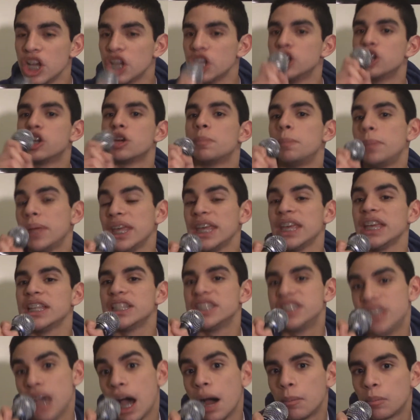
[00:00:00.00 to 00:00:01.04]
You're being
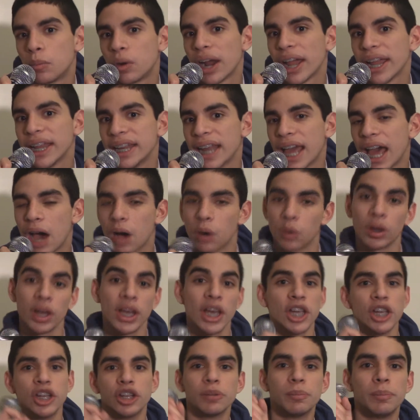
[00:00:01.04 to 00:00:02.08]
dumb right now.
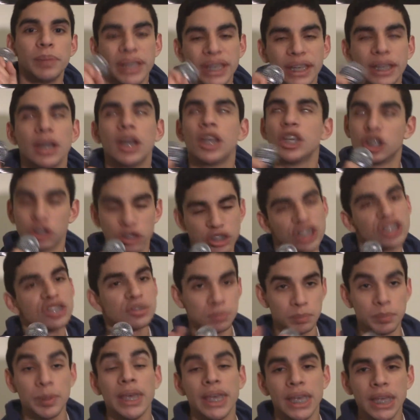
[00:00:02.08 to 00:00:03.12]
You need
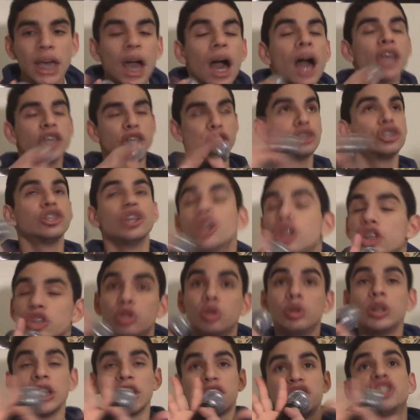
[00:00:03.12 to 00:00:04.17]

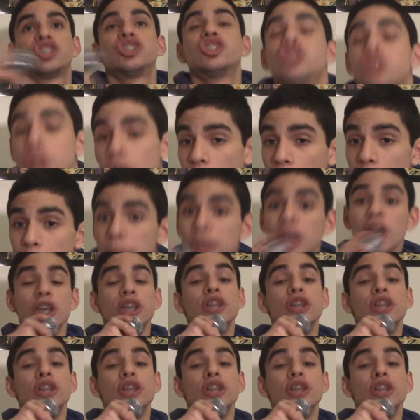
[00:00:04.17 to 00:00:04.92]
to stop.